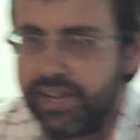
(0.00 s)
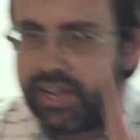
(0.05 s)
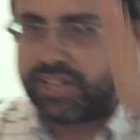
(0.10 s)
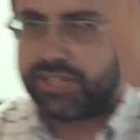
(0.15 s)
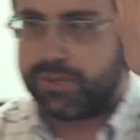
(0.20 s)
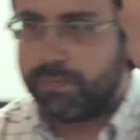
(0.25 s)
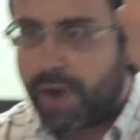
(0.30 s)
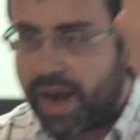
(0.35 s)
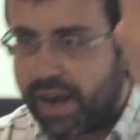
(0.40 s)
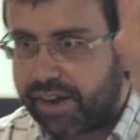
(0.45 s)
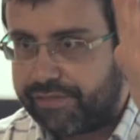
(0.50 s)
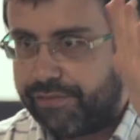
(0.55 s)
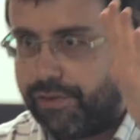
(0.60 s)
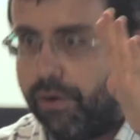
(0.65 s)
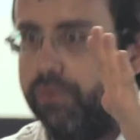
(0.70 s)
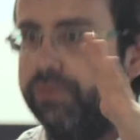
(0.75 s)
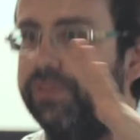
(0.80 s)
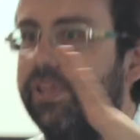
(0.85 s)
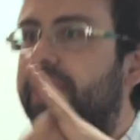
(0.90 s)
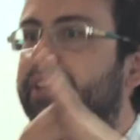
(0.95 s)
a
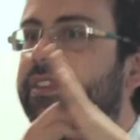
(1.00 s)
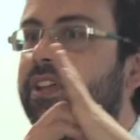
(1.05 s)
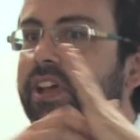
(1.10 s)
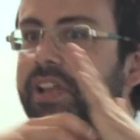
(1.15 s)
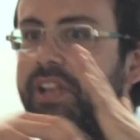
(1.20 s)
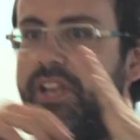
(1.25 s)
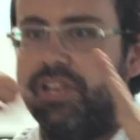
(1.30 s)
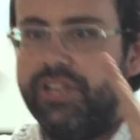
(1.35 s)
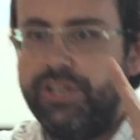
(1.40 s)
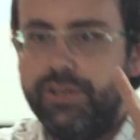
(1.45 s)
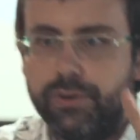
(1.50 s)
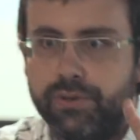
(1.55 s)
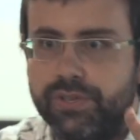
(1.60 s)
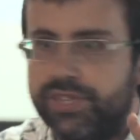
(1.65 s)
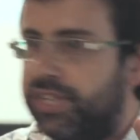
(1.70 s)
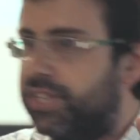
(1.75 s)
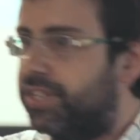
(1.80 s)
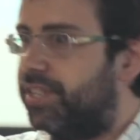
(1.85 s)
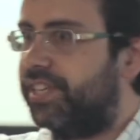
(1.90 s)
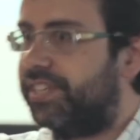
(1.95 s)
smartphone that
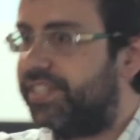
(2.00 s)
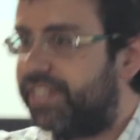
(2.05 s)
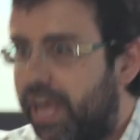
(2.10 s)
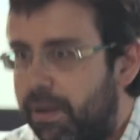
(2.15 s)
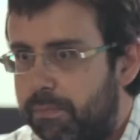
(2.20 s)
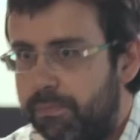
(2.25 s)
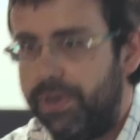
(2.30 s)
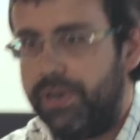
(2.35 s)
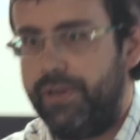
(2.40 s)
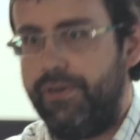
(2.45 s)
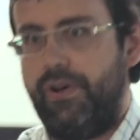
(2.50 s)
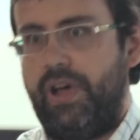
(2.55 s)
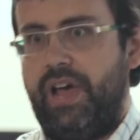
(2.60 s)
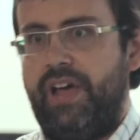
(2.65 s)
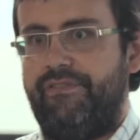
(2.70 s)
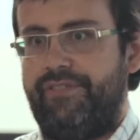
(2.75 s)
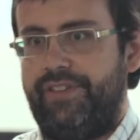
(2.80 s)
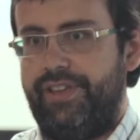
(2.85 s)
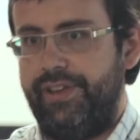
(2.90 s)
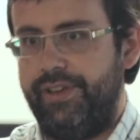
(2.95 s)
uses the sample you
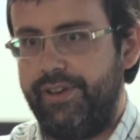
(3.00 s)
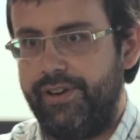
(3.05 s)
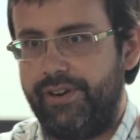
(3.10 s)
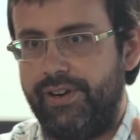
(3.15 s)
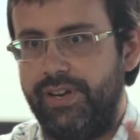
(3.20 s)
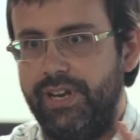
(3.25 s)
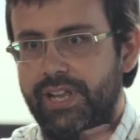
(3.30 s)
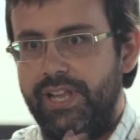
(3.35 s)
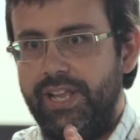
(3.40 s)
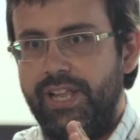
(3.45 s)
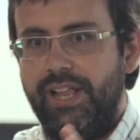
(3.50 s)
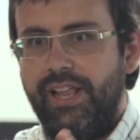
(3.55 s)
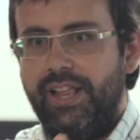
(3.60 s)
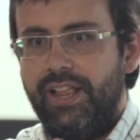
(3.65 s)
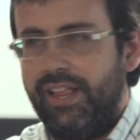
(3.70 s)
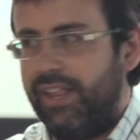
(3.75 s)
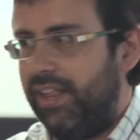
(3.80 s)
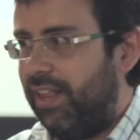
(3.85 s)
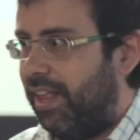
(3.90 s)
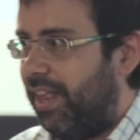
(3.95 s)
have here
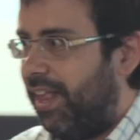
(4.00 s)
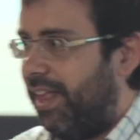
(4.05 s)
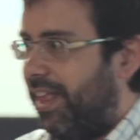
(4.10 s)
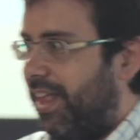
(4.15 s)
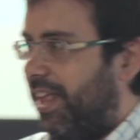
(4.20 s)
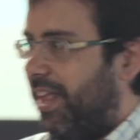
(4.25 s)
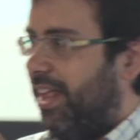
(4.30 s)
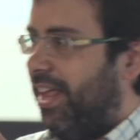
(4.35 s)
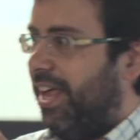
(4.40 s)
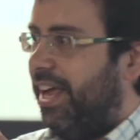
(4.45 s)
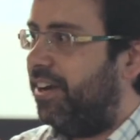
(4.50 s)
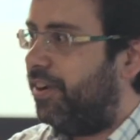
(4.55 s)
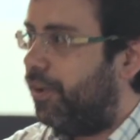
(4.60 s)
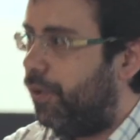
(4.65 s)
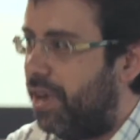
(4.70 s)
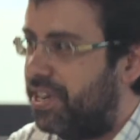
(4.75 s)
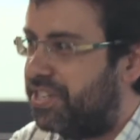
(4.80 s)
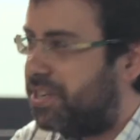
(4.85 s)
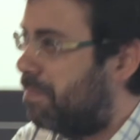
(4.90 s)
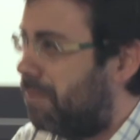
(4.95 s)
and
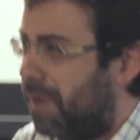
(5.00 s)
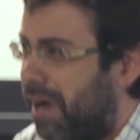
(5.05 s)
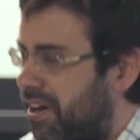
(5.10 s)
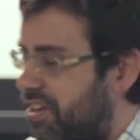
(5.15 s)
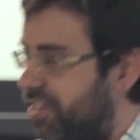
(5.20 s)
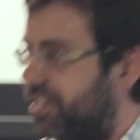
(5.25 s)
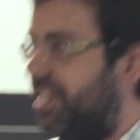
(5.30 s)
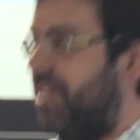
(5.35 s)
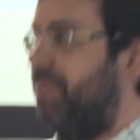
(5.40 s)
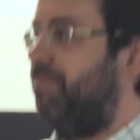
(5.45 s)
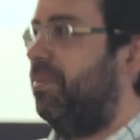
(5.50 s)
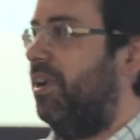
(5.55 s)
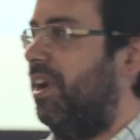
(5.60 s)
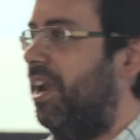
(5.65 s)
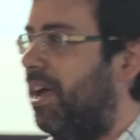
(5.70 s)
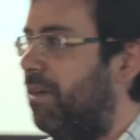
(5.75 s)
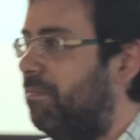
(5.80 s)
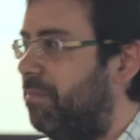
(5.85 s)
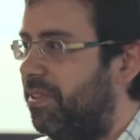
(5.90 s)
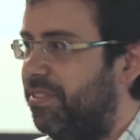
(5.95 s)
creates a very simple
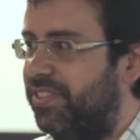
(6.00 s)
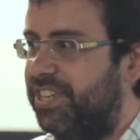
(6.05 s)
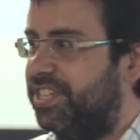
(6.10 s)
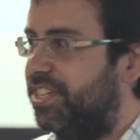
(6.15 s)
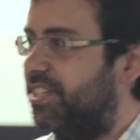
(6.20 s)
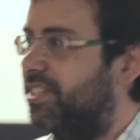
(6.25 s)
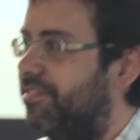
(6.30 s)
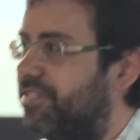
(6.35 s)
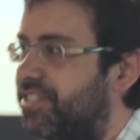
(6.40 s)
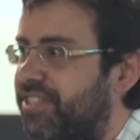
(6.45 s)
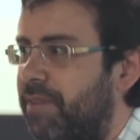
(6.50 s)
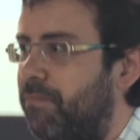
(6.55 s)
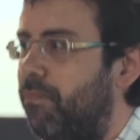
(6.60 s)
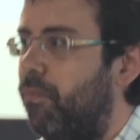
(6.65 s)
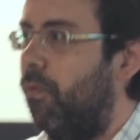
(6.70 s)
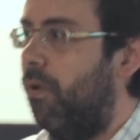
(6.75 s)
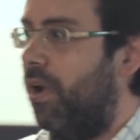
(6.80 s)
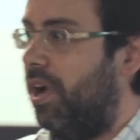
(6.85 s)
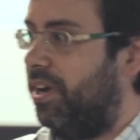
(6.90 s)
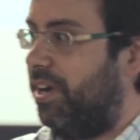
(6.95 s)
app, this is the step
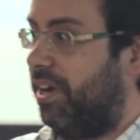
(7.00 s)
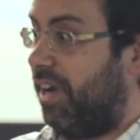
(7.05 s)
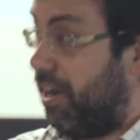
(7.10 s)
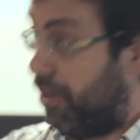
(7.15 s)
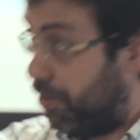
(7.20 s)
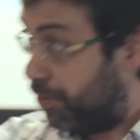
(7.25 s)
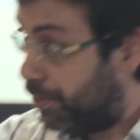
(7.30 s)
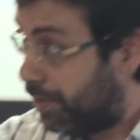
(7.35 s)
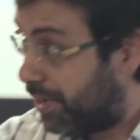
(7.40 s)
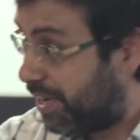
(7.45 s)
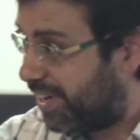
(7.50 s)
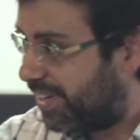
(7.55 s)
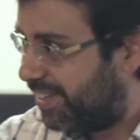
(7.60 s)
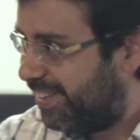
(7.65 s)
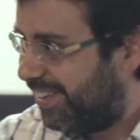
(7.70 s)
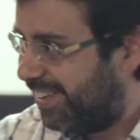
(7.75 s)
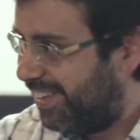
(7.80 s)
1. Are you doing it?